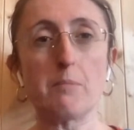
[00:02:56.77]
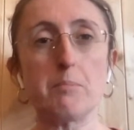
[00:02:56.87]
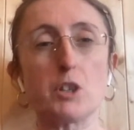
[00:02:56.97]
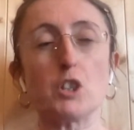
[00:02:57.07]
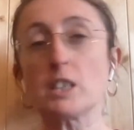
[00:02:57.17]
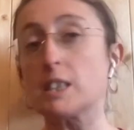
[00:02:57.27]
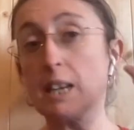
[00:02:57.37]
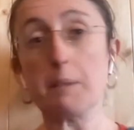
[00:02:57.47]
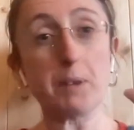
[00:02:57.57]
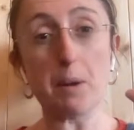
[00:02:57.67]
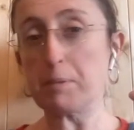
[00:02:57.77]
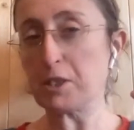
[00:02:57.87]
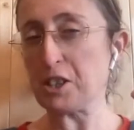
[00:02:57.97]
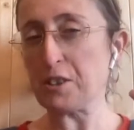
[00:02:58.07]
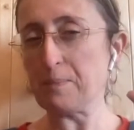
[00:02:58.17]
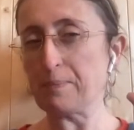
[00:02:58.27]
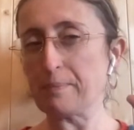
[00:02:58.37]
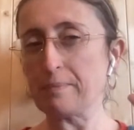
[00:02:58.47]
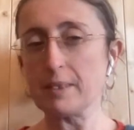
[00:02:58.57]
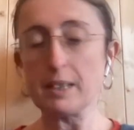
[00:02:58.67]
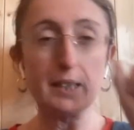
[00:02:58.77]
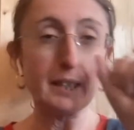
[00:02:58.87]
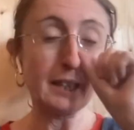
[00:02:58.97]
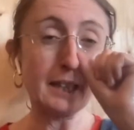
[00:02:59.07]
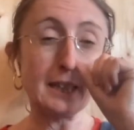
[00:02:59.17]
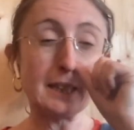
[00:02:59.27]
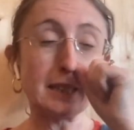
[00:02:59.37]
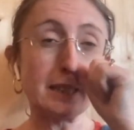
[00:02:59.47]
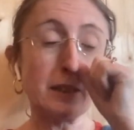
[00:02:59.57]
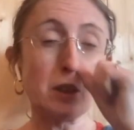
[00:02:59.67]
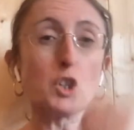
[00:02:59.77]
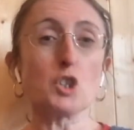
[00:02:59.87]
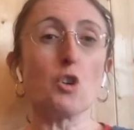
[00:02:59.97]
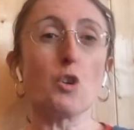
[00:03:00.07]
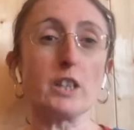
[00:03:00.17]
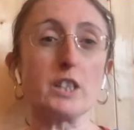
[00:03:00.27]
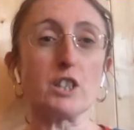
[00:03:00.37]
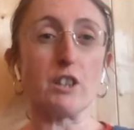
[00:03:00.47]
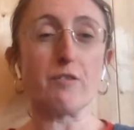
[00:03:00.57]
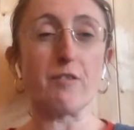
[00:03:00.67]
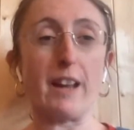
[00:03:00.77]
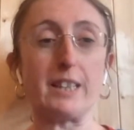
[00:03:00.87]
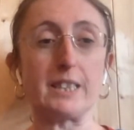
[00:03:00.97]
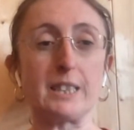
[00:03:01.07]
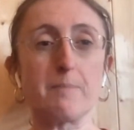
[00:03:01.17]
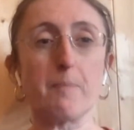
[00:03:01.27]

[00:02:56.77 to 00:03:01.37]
Because tip number 2 is talking to your friends.